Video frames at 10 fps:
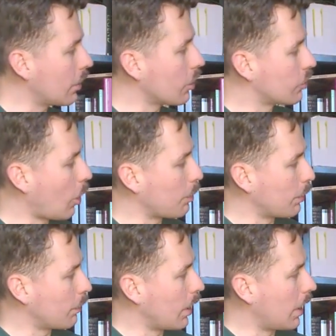Atop
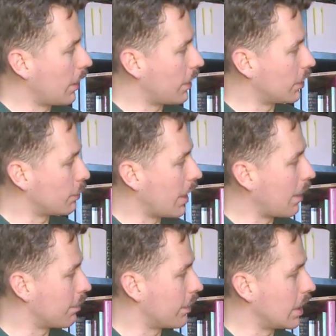this we
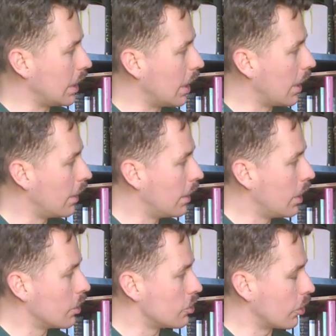have the
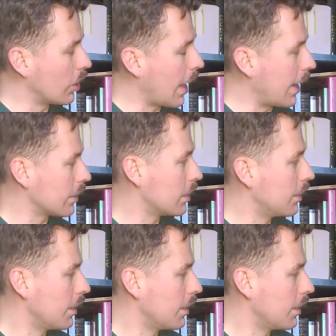jungle hat,